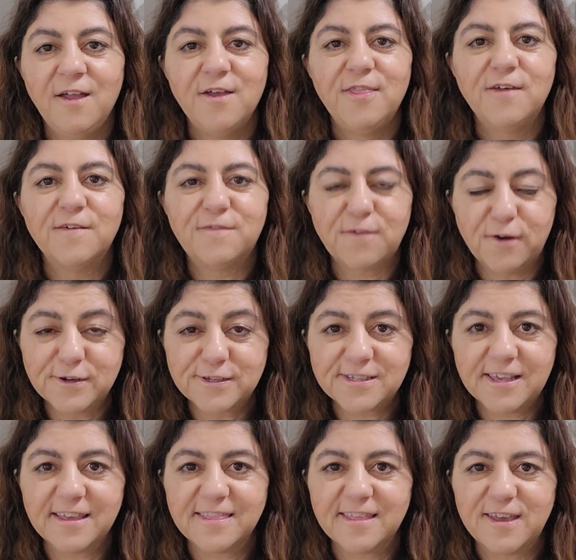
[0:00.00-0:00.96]
The first
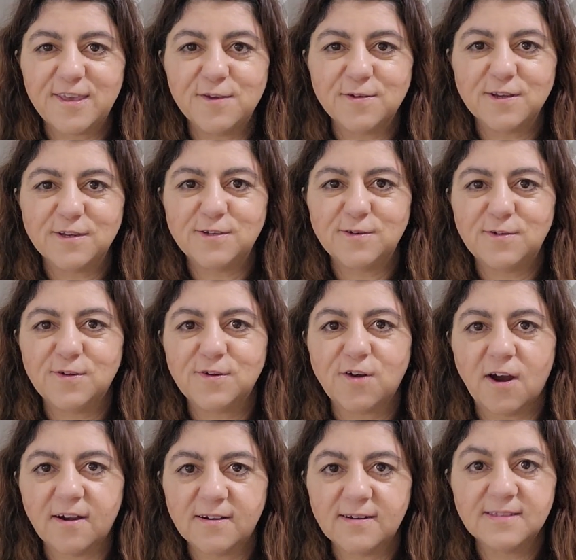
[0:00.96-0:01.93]
thing that you can do to
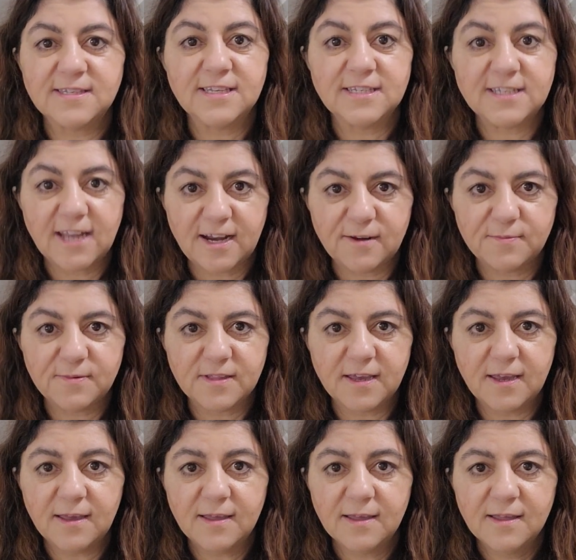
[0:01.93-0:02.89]
garden
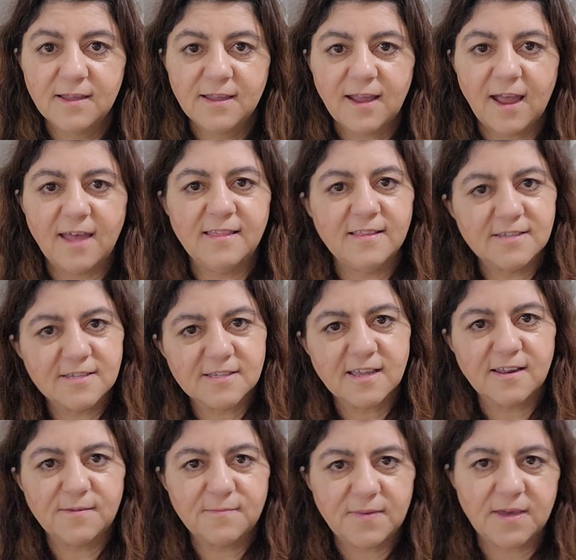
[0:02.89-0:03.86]
sustainably, and this is
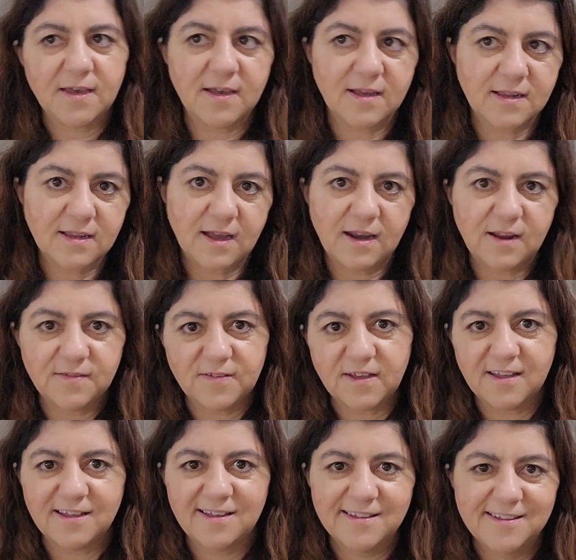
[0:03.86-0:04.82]
going to be a kind of
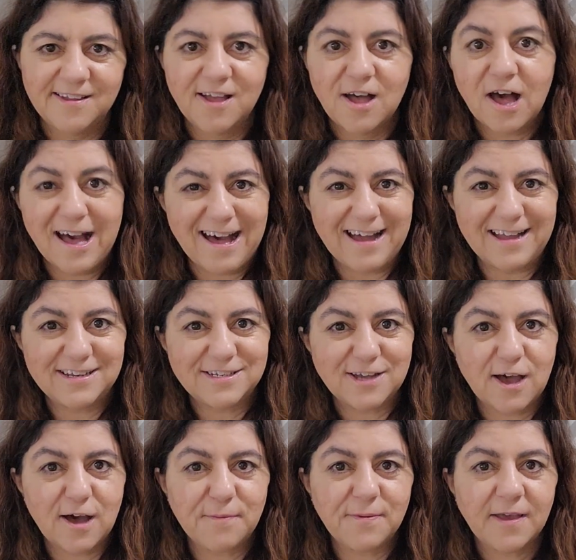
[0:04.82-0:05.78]
a hot
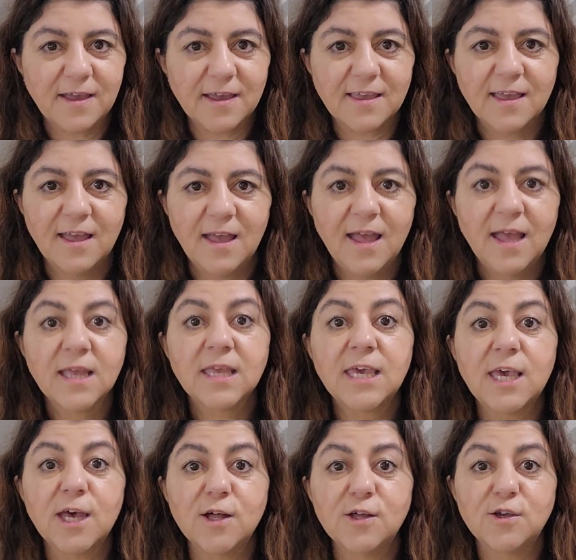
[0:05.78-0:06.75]
topic,
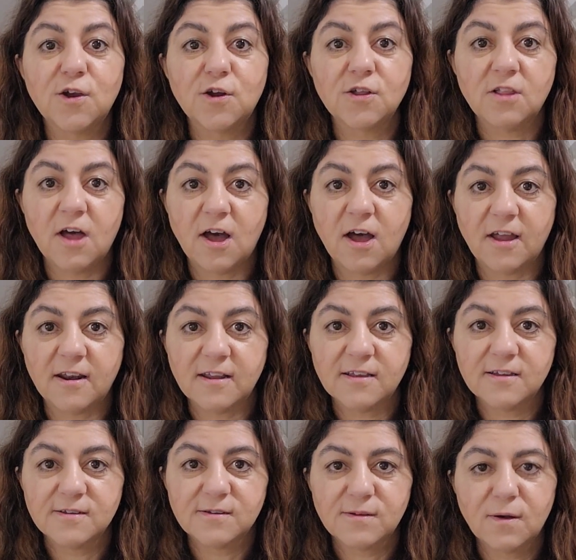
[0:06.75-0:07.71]
kill your lawn.
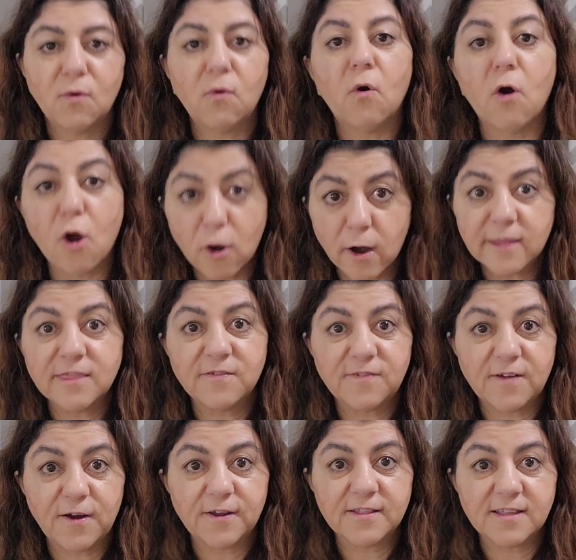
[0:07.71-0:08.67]
Or at the
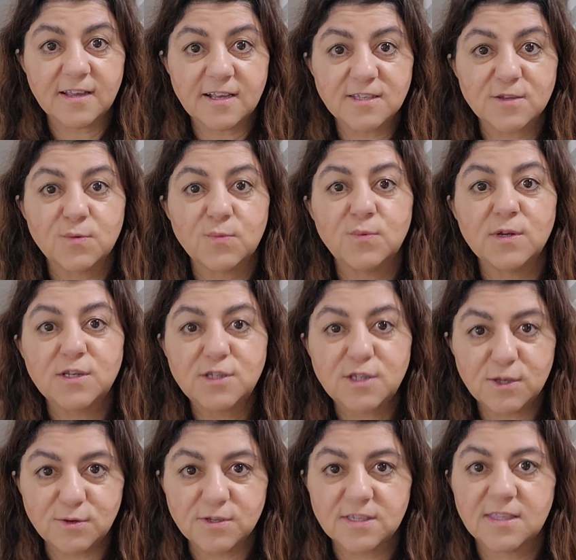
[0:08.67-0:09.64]
very least,
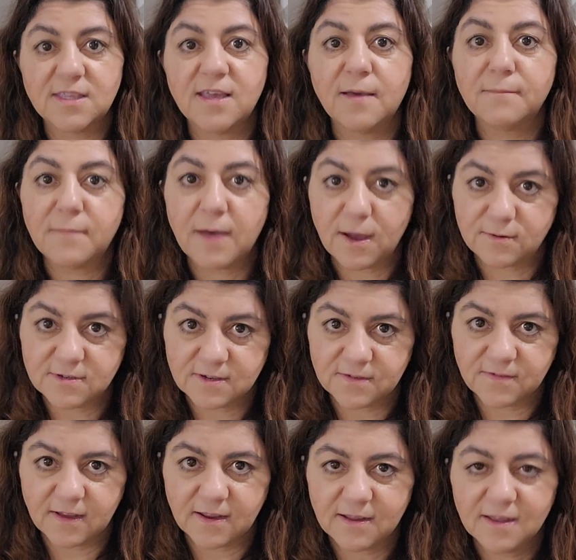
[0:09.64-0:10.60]
reduce the amount of
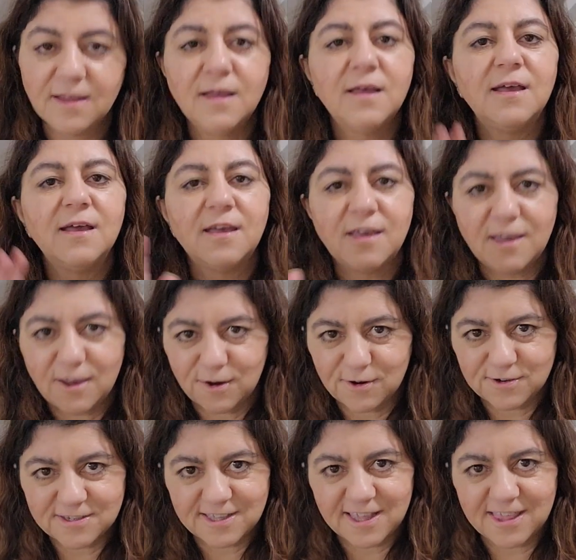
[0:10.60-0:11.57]
it.
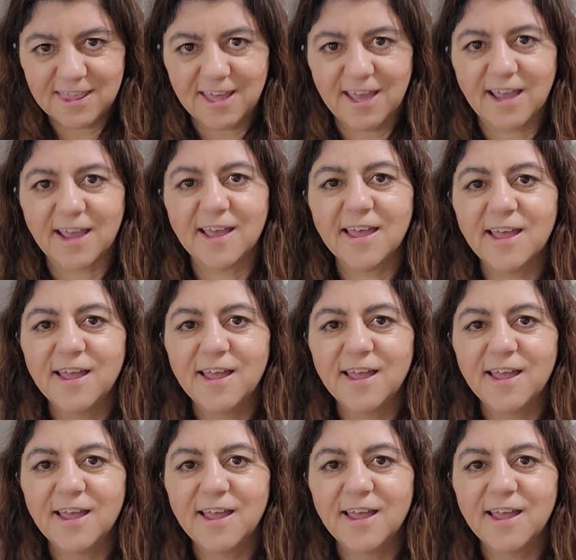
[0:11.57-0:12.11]
Here's the thing.